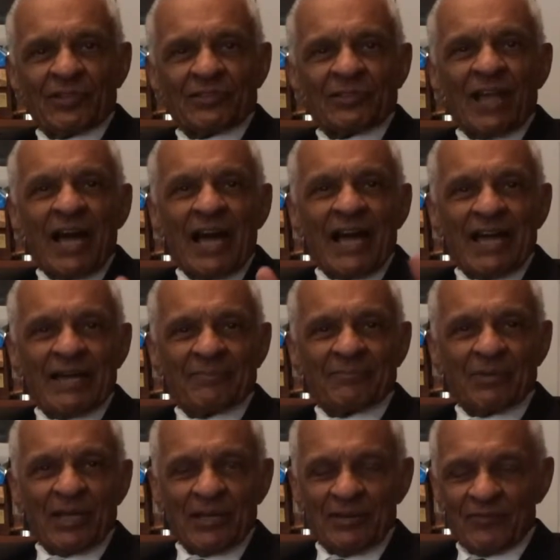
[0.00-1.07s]
time
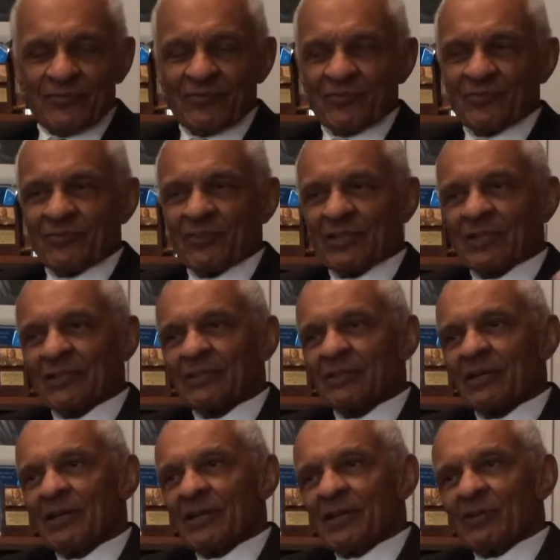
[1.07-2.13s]
they have
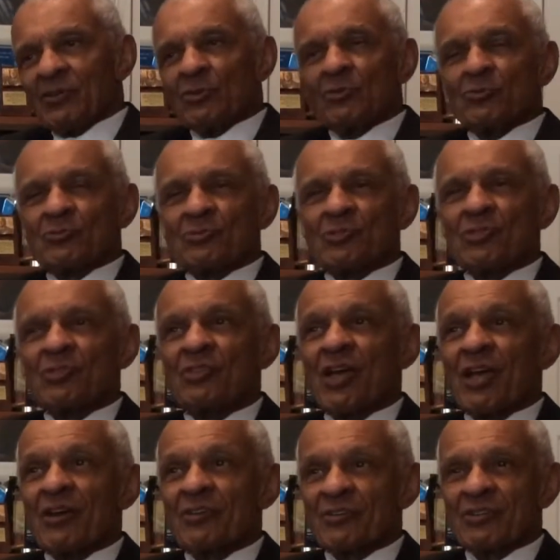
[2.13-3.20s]
used
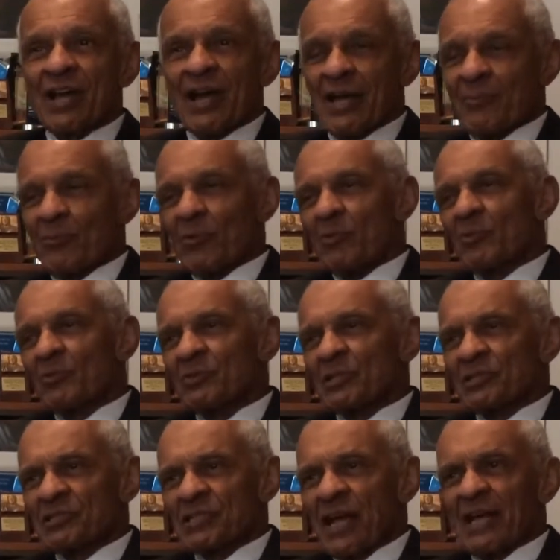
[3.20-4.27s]
their time. Well, who
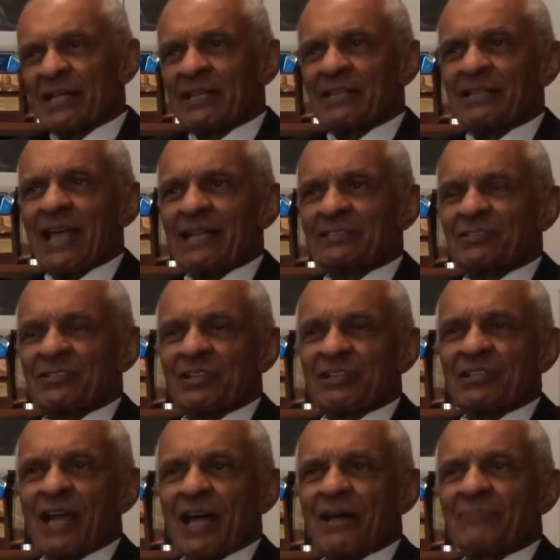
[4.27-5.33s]
decided that's the
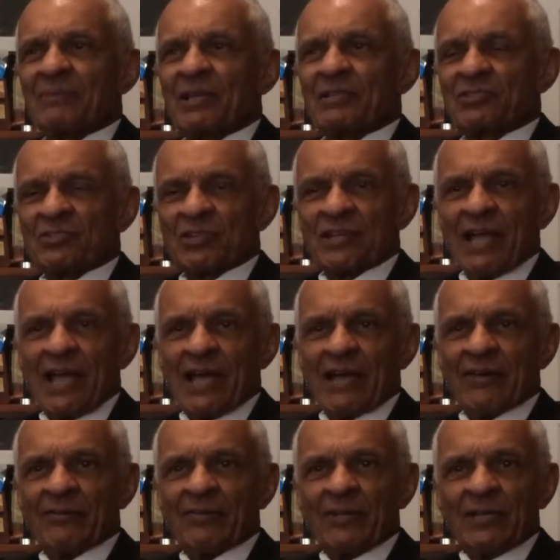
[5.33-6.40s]
time they should
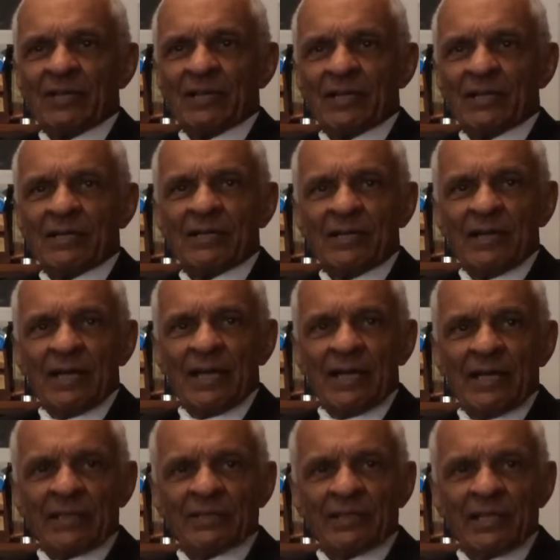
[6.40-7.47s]
have
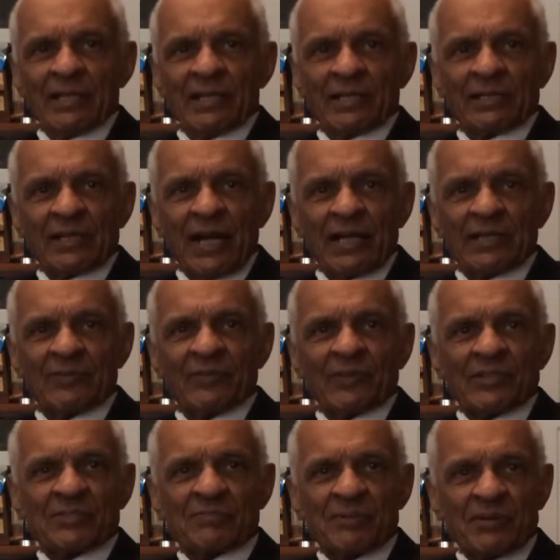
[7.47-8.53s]
and the kind of
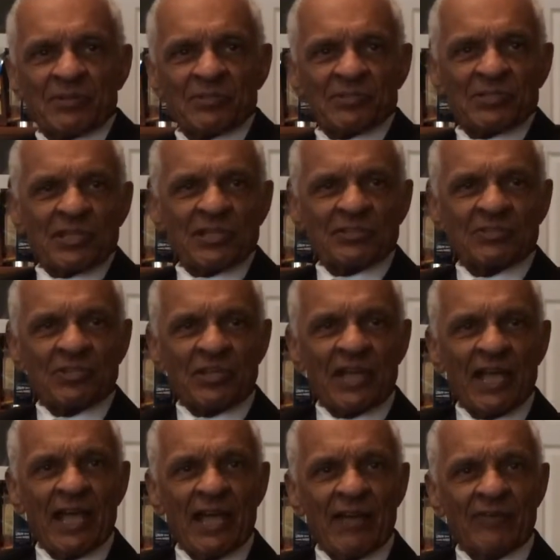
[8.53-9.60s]
experience they should
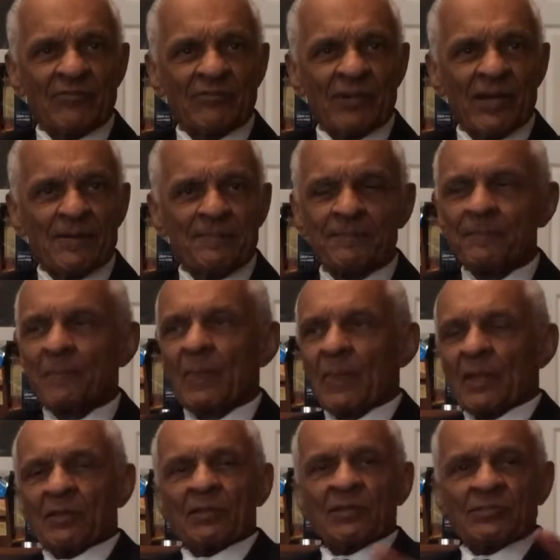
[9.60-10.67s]
have, right?
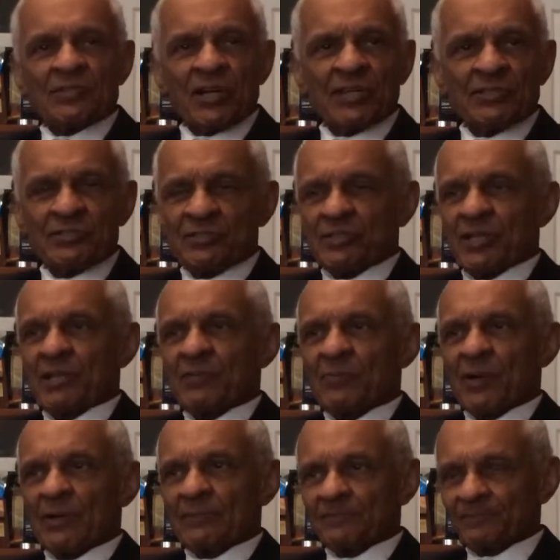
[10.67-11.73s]
The judge did.
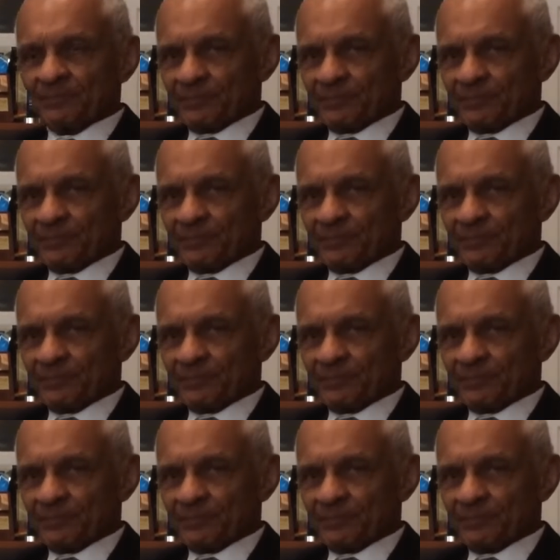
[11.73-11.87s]
Well,